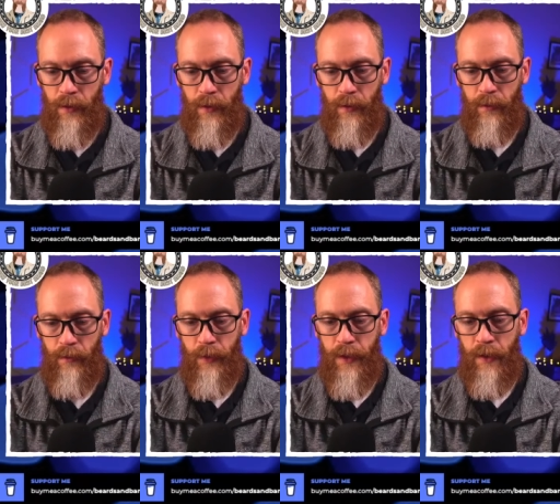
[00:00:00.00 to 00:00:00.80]
And
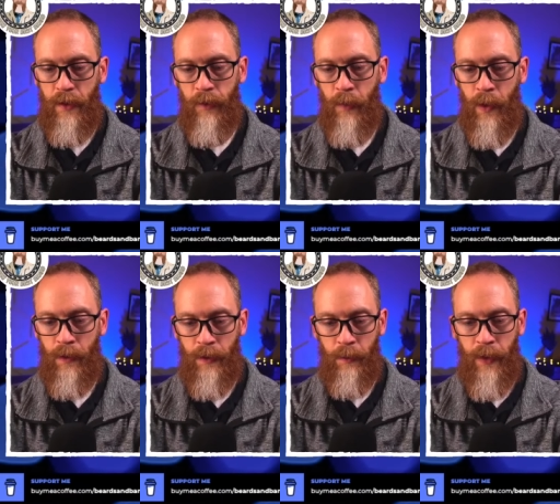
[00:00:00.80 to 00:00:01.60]
we'll sniff them
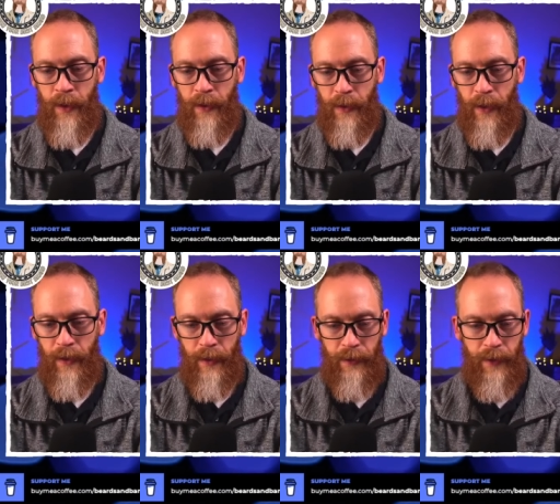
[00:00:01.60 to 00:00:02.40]
all in a minute. I
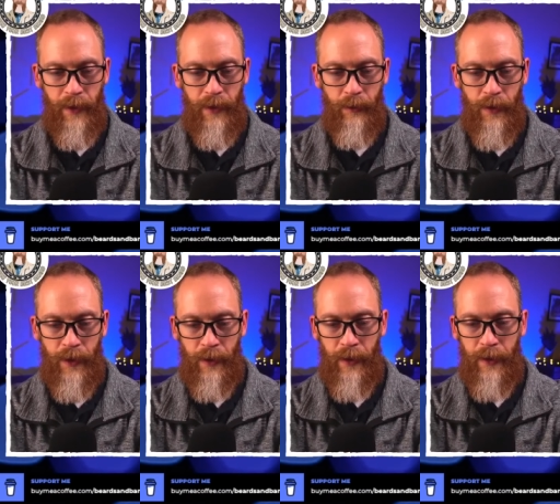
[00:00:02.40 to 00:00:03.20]
kind of had to get
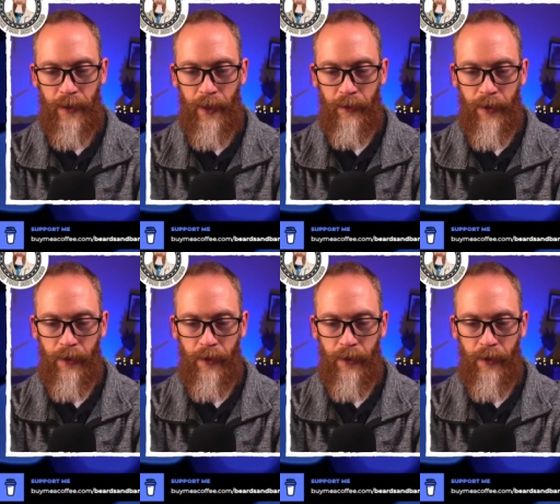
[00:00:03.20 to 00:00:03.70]
everything laid out here.